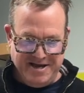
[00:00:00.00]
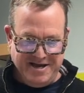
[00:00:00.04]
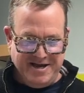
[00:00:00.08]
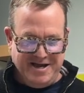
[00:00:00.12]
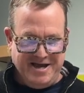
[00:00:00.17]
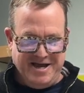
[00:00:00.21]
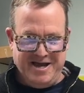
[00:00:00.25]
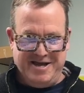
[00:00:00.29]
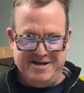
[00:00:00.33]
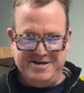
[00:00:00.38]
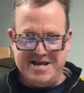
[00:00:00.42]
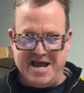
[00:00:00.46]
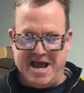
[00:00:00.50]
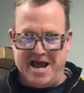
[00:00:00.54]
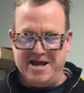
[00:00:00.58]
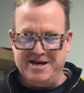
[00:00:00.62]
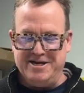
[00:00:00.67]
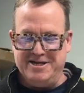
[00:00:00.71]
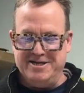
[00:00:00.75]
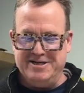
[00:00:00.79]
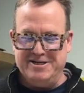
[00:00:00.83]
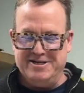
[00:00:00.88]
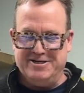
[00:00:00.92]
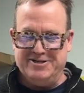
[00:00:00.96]
and
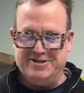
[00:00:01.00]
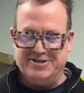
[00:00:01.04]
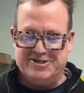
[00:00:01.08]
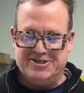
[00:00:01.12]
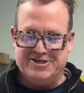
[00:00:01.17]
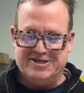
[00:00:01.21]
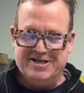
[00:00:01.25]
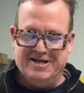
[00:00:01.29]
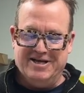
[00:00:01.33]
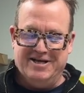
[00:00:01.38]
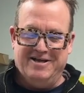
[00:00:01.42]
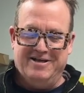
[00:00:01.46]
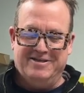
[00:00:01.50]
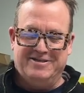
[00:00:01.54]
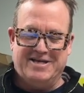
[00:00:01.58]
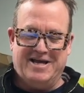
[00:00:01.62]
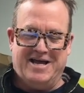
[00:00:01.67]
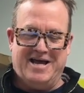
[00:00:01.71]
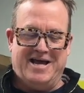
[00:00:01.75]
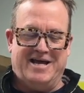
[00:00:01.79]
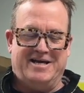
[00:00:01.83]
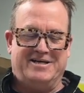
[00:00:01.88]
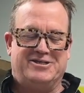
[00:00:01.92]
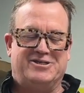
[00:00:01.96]
that is the
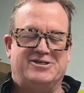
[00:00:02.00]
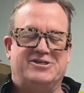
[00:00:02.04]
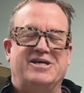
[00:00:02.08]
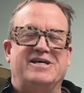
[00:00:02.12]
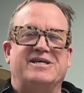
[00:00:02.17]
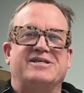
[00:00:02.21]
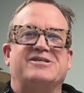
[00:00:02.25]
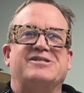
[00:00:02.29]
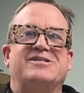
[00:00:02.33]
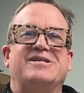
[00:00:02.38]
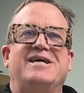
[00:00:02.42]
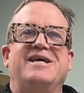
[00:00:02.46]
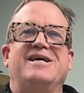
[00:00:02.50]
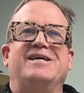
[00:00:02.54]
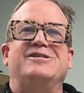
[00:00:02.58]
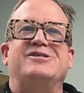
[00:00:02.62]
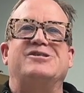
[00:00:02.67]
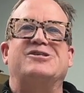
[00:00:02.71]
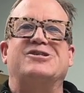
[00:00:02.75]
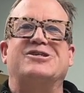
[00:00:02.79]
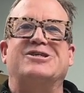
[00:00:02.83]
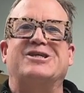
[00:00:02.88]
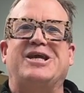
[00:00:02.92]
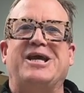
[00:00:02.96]

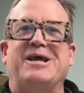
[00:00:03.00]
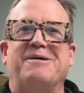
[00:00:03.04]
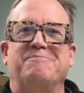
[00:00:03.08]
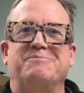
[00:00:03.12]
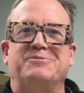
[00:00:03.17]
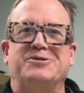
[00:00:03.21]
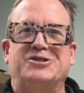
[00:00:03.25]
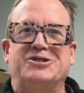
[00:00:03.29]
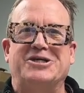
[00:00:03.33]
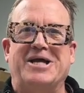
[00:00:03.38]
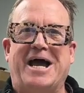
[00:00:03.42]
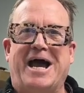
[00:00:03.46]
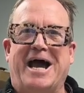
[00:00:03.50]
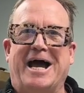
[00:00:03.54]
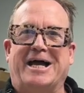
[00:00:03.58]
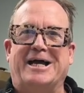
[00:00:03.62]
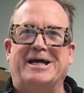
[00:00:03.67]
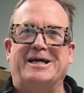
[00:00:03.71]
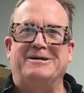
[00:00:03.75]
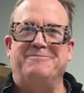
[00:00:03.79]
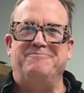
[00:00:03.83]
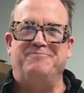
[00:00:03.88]
SSN Skipjack.